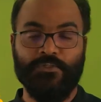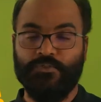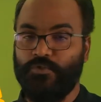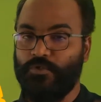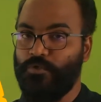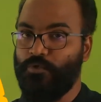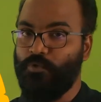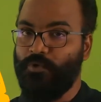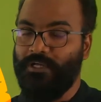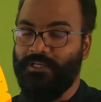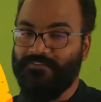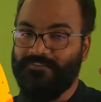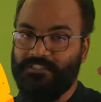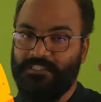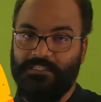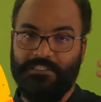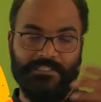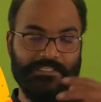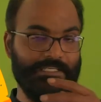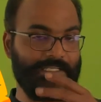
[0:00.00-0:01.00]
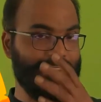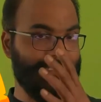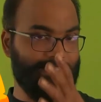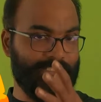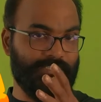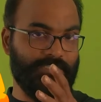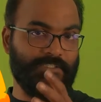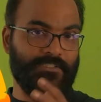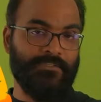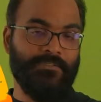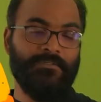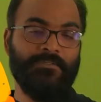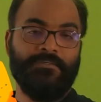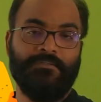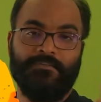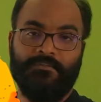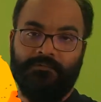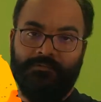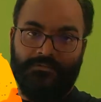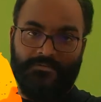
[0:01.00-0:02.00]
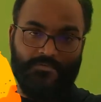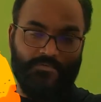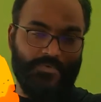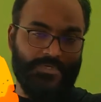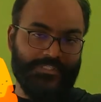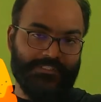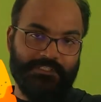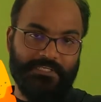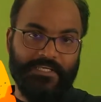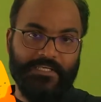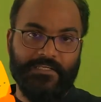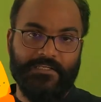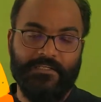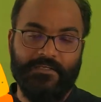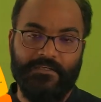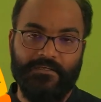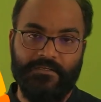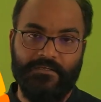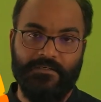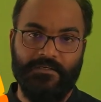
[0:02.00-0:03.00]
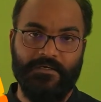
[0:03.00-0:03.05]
So you have seen integer, one side